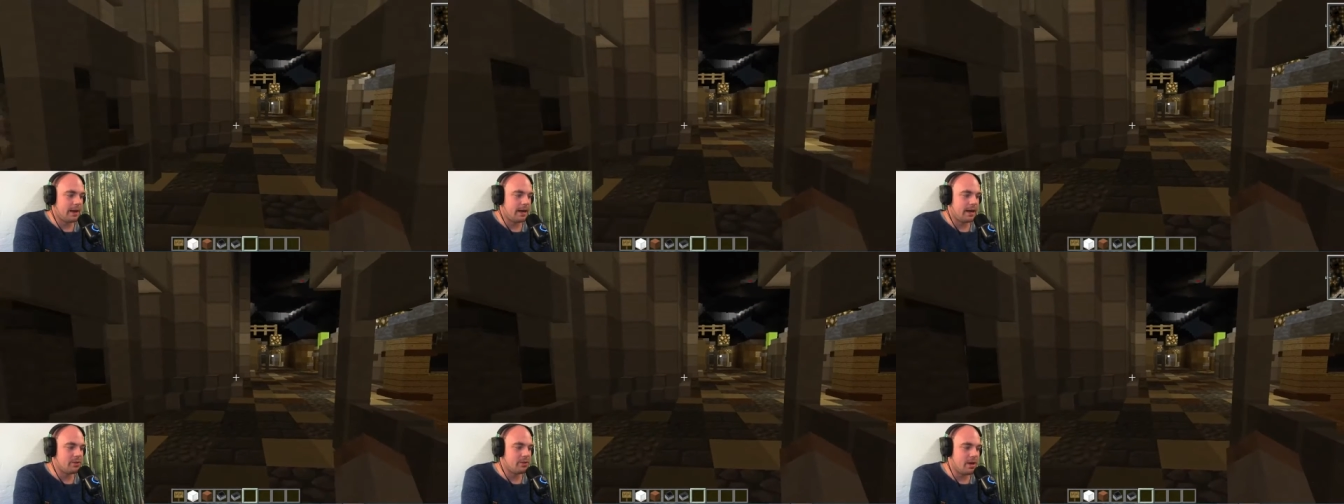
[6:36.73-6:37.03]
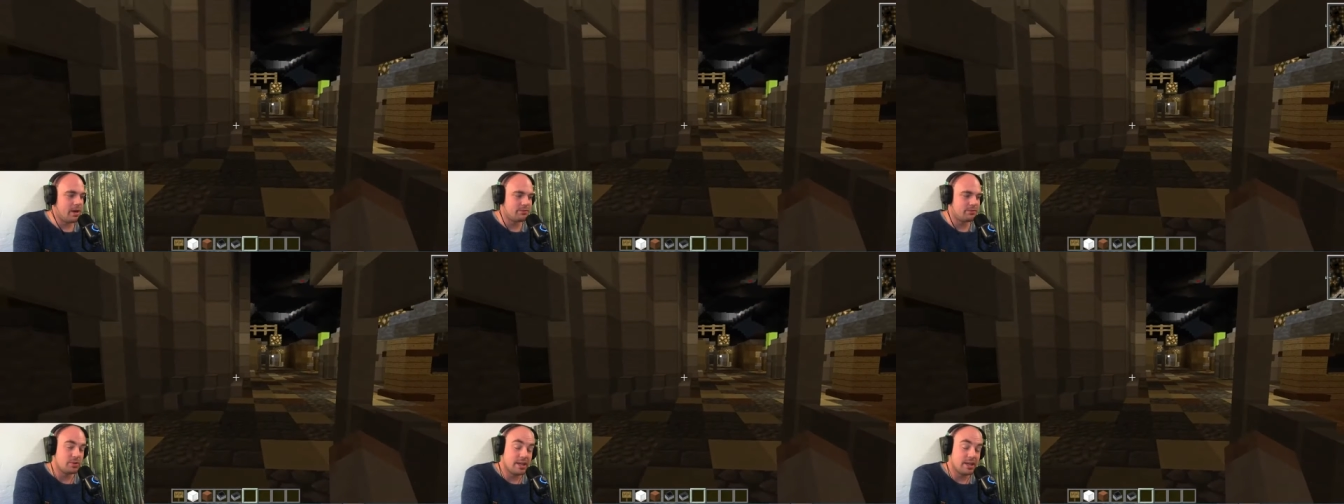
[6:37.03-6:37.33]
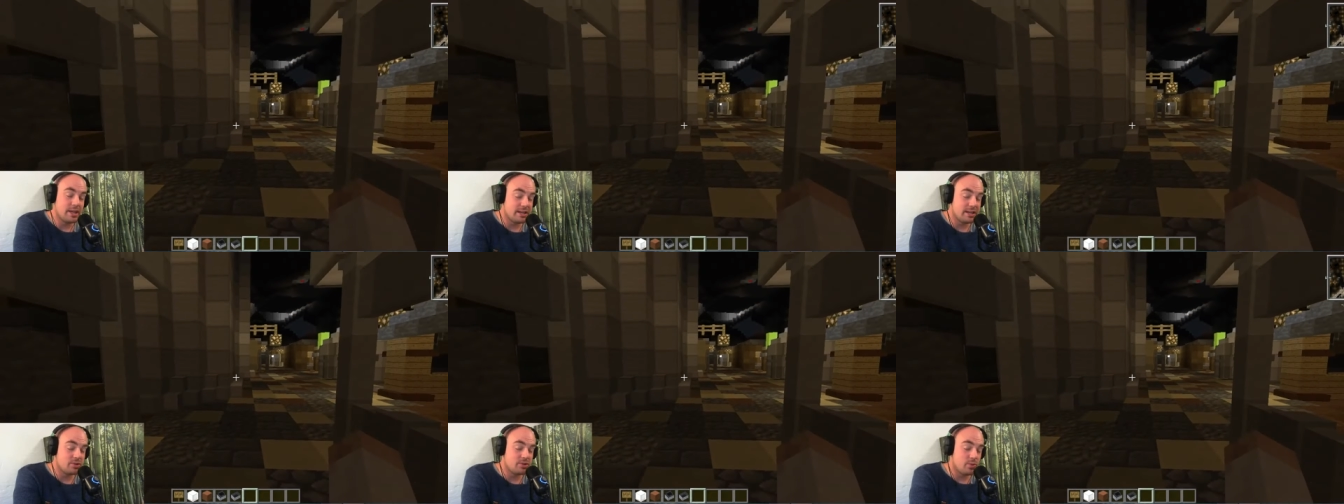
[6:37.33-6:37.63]
Uh, you have to
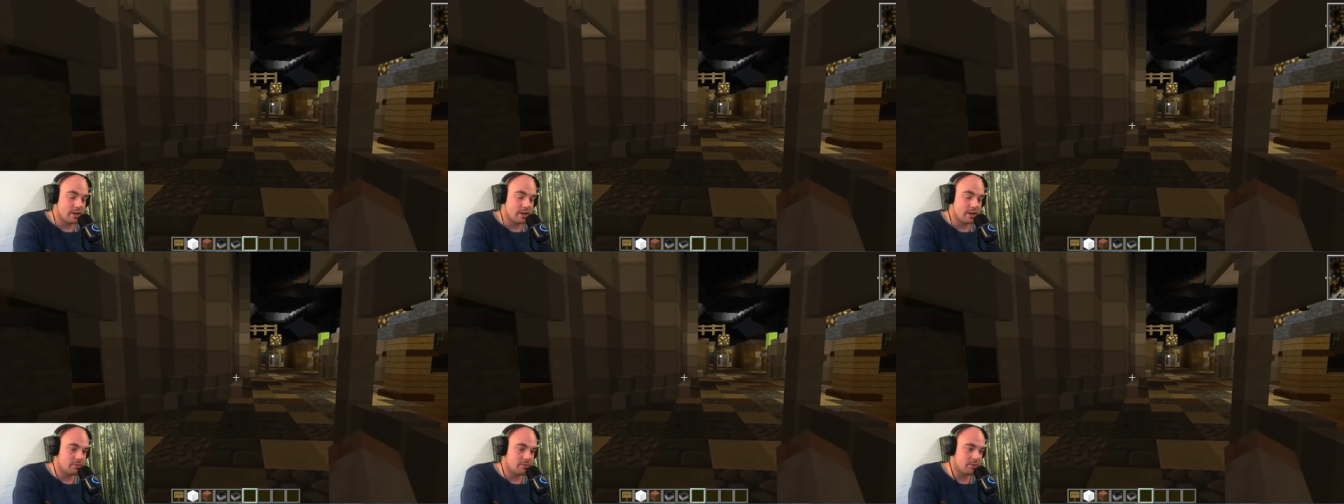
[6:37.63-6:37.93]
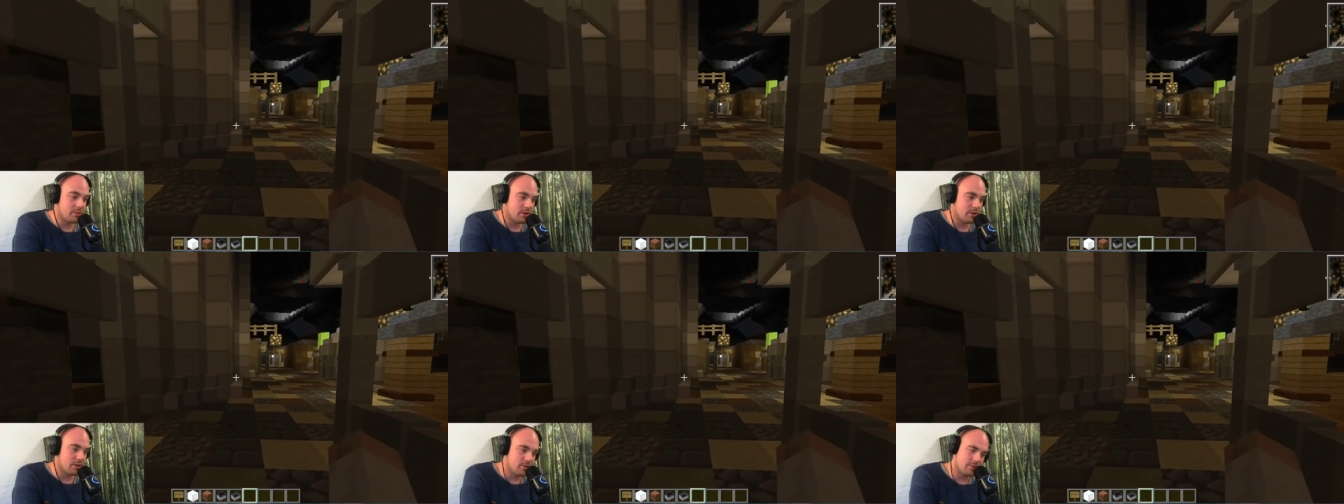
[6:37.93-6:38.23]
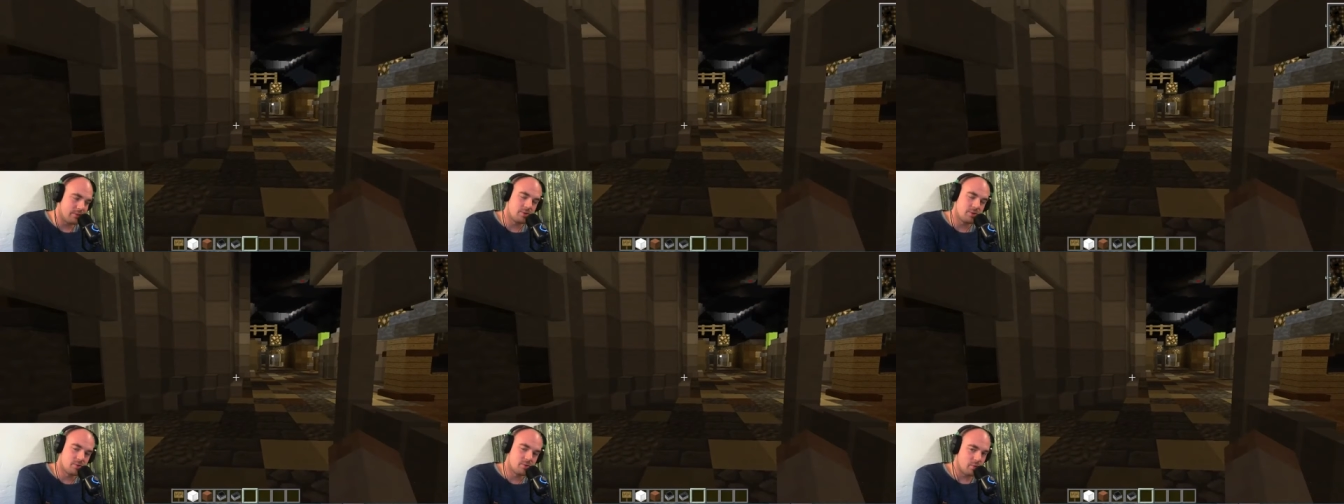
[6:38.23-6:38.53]
get a dress because you
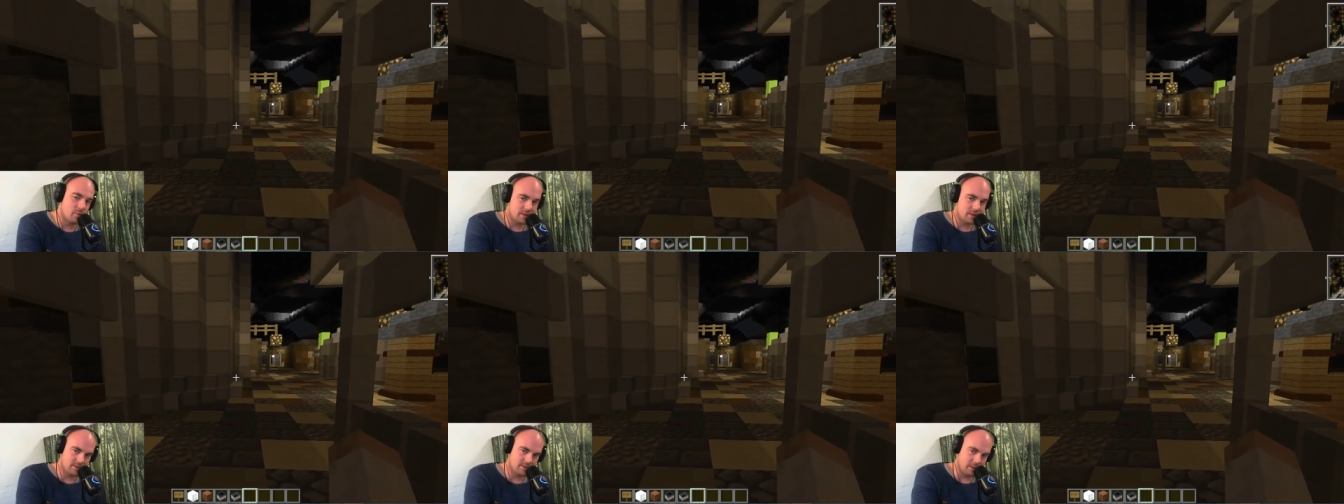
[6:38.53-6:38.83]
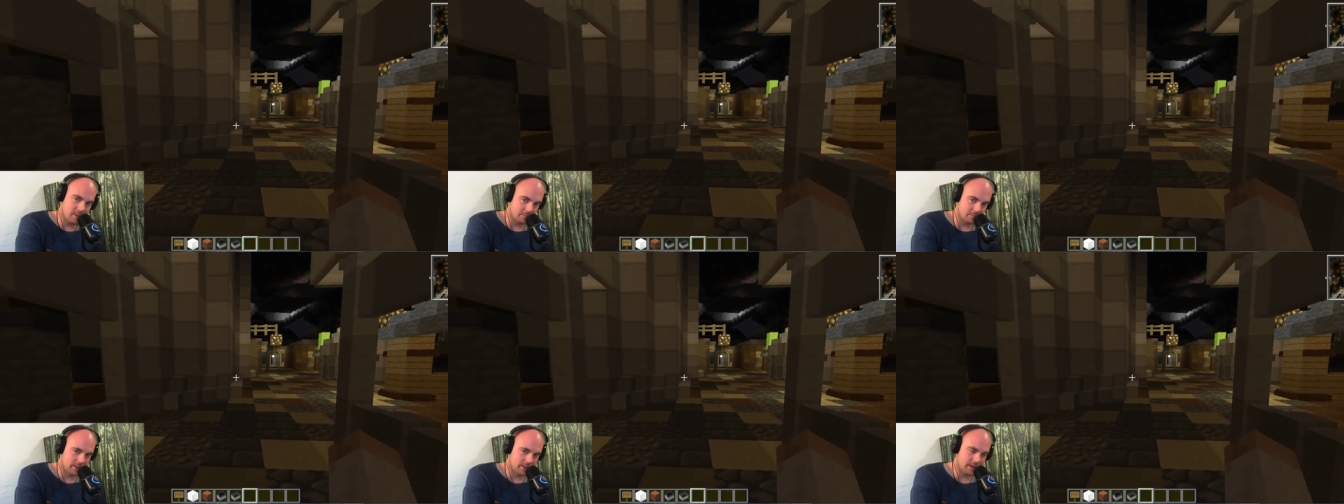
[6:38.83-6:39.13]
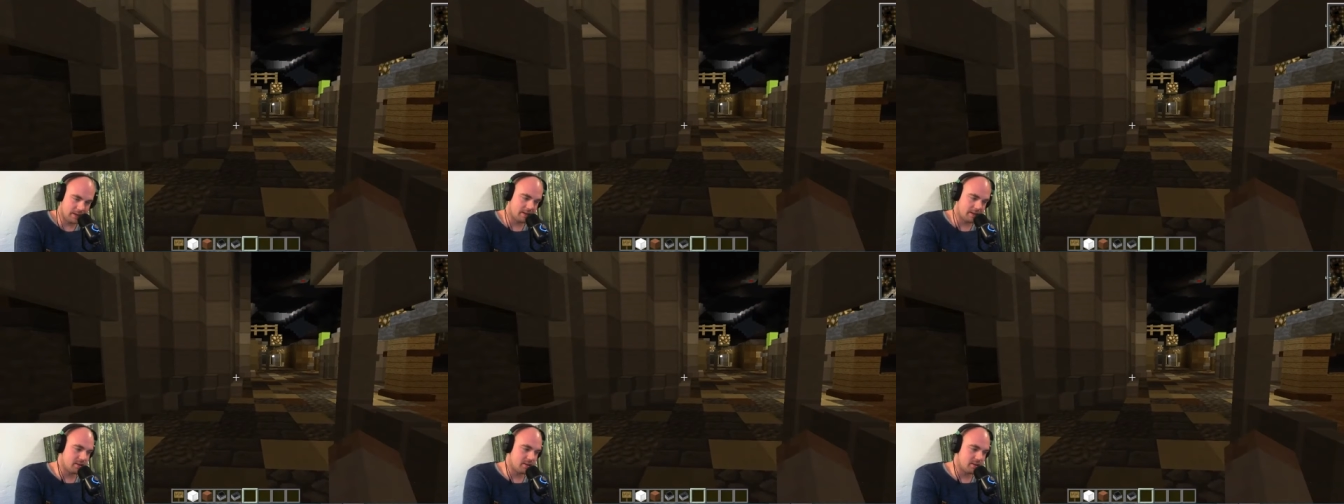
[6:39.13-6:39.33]
have to dress up like